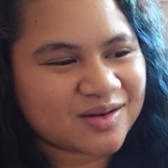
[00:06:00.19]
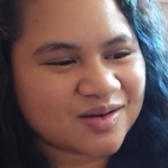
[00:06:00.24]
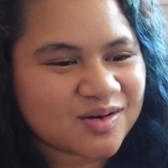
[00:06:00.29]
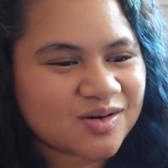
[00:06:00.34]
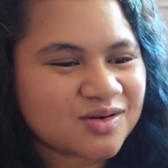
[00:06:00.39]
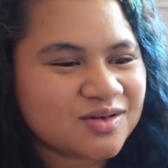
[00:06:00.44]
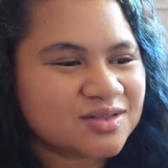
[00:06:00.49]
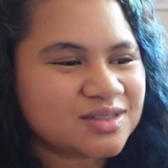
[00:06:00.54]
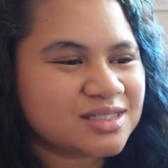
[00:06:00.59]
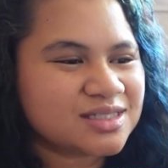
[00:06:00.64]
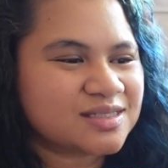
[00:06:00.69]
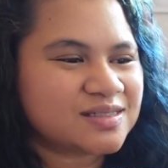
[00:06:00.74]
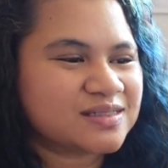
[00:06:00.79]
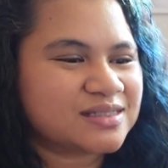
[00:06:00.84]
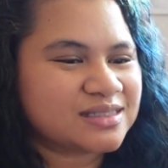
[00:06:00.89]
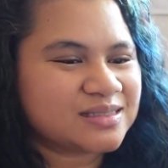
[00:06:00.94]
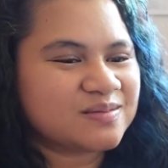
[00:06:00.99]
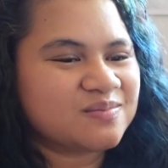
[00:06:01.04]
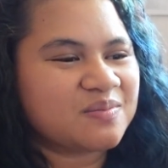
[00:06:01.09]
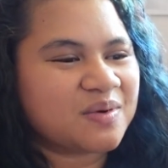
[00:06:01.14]
it hurts to
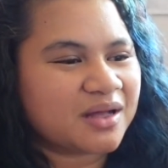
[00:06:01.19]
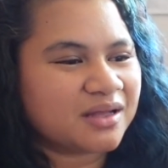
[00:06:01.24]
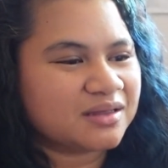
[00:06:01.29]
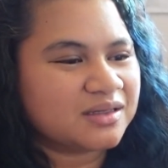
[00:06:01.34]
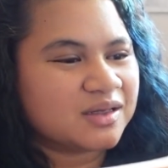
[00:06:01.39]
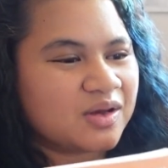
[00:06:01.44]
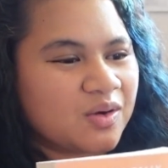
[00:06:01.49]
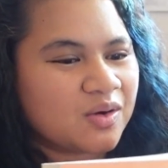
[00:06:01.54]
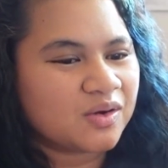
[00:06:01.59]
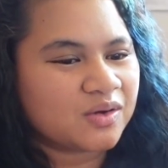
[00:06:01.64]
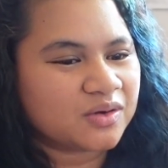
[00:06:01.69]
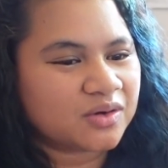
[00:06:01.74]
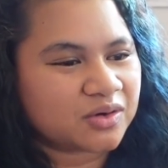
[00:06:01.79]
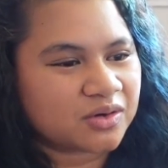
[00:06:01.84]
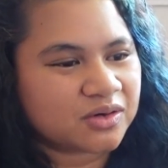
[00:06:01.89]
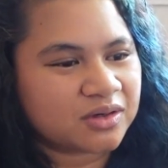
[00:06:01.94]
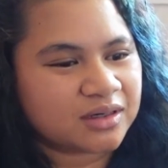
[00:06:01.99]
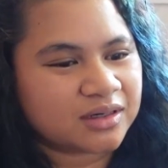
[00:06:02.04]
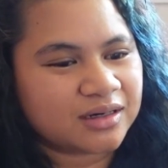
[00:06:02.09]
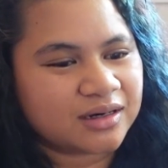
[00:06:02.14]
see Belly all
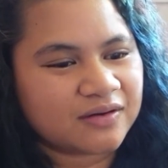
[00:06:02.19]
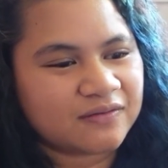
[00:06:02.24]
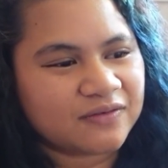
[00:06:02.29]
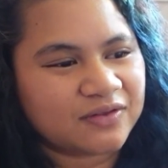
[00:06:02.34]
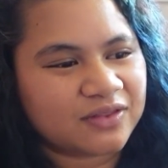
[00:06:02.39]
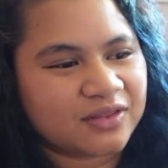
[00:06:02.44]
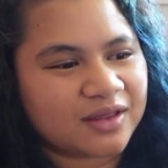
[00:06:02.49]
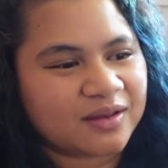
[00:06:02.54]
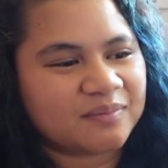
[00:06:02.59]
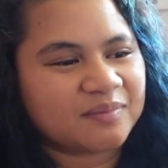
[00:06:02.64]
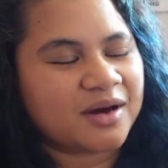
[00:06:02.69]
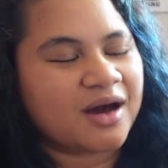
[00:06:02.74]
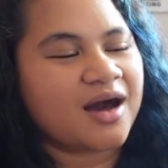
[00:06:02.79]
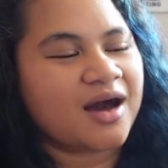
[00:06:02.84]
hurt and everything, but